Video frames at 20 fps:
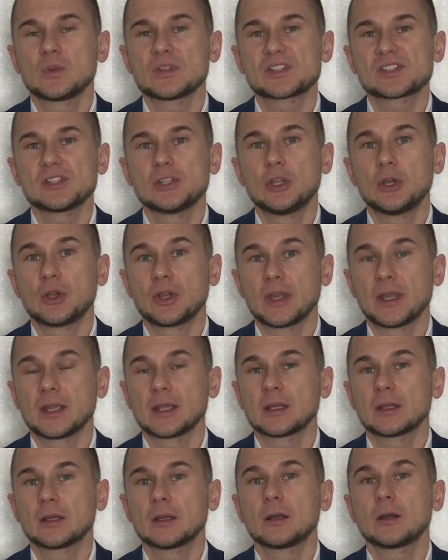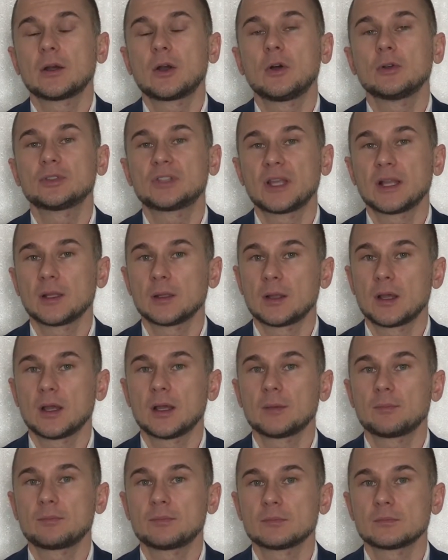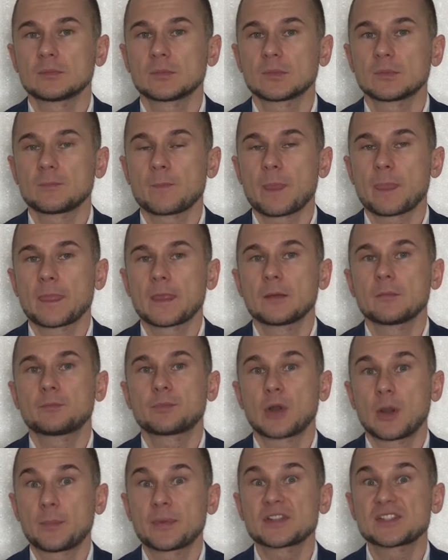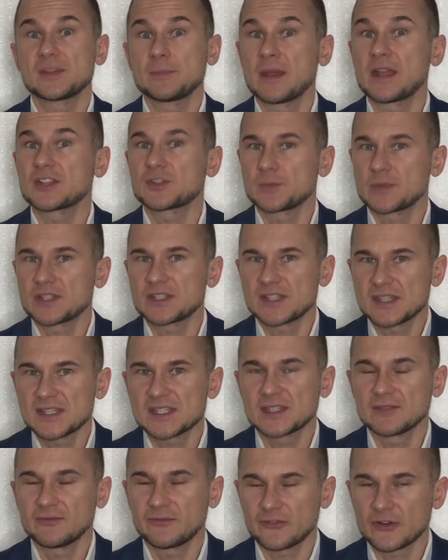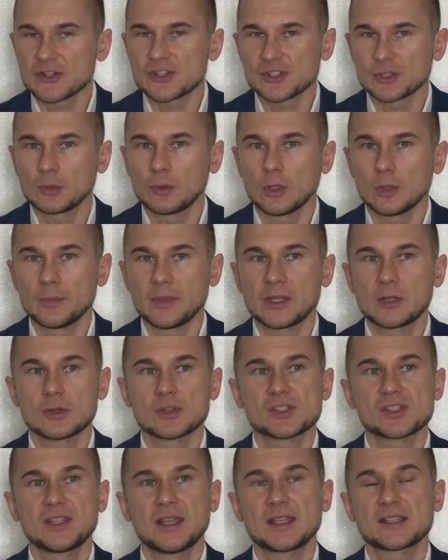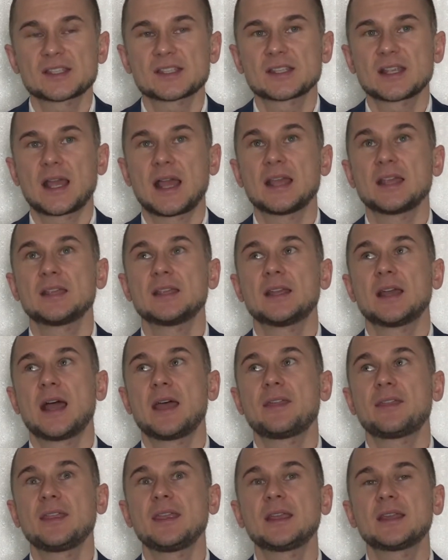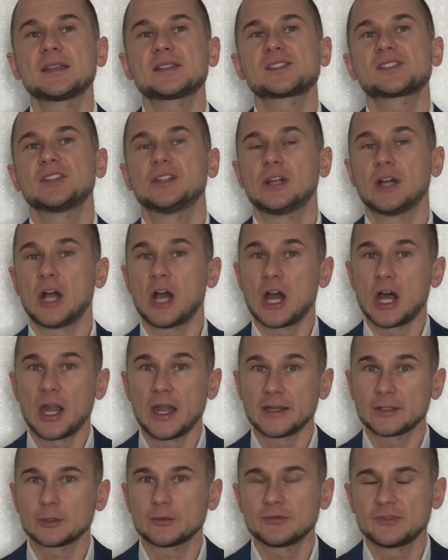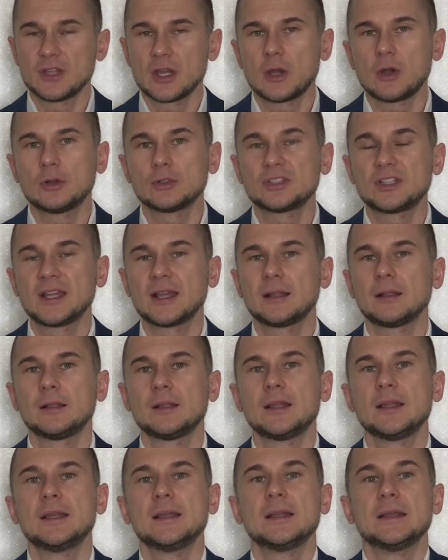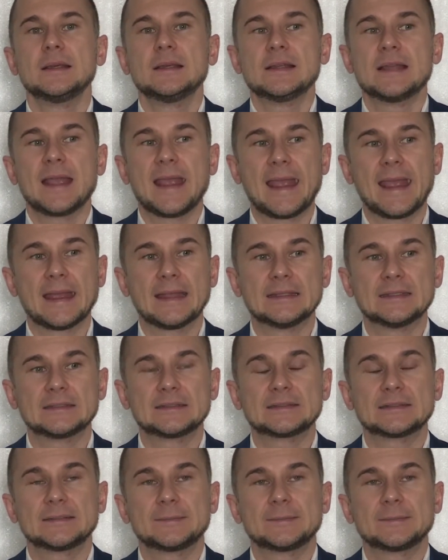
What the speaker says: learning hotel property management system first of all, because that's I think it's the heart of the hotel. And